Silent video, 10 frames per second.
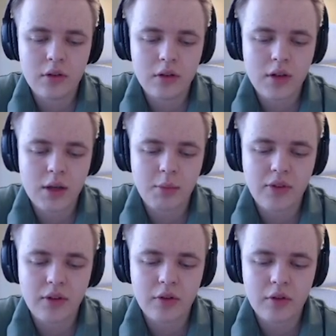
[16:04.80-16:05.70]
Kagami's
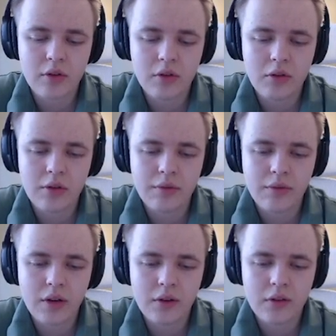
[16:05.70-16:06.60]
eyes looked unusually
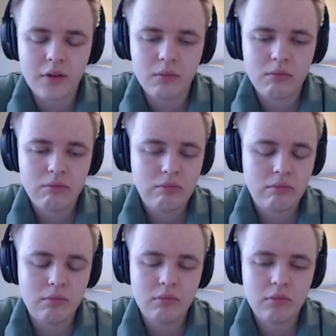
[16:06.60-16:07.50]
fierce.
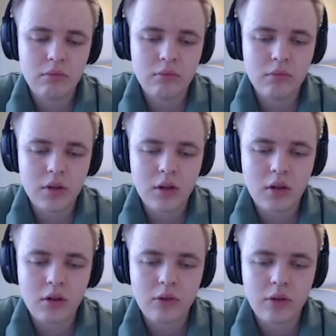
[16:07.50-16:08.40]

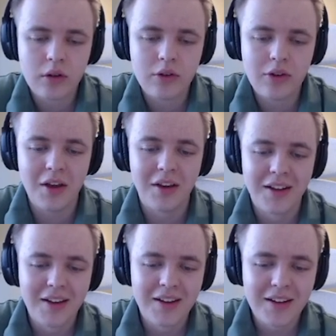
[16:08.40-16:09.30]
No, she looks...
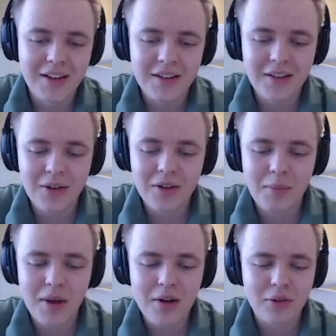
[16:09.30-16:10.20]
They look
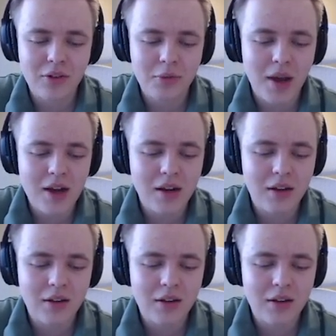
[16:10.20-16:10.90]
mellow, she's smiling.